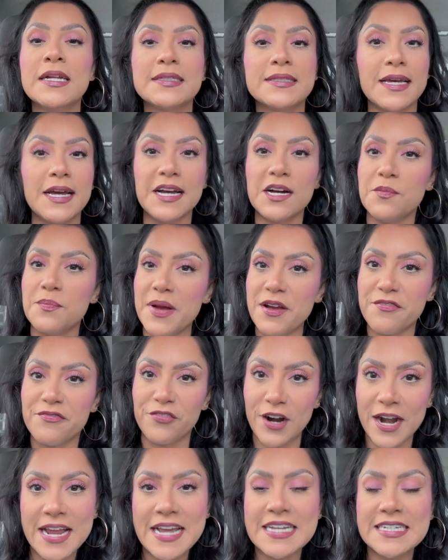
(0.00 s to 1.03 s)
to help my
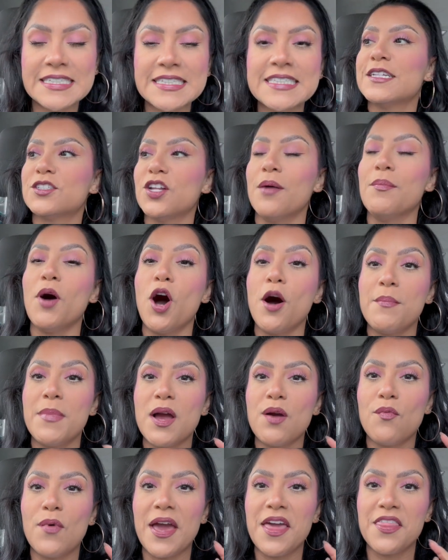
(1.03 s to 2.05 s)
friends so i'm on
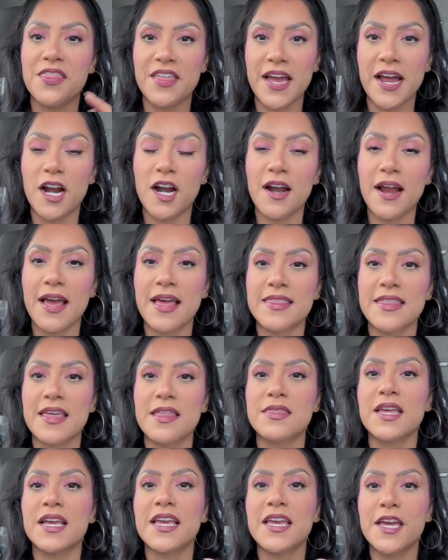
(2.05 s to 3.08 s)
my way there and
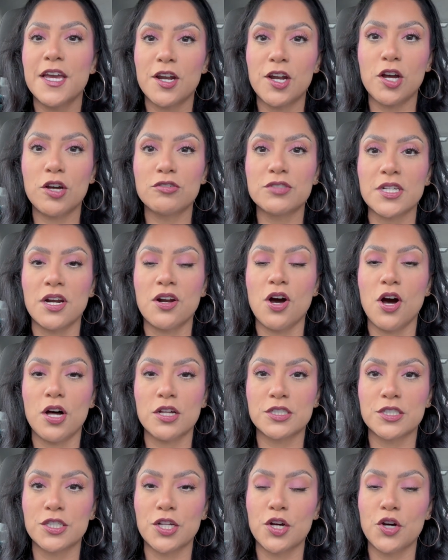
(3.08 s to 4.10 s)
then the kiddos are
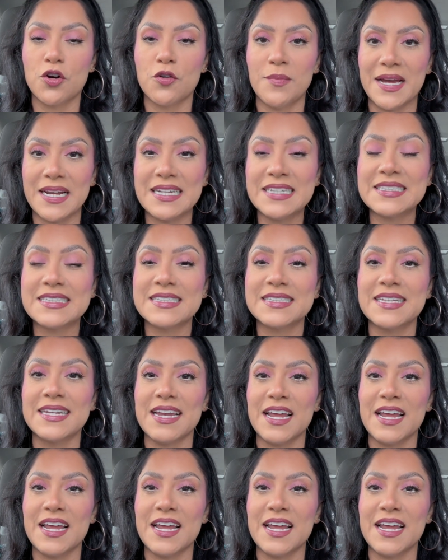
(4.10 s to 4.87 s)
also my nieces and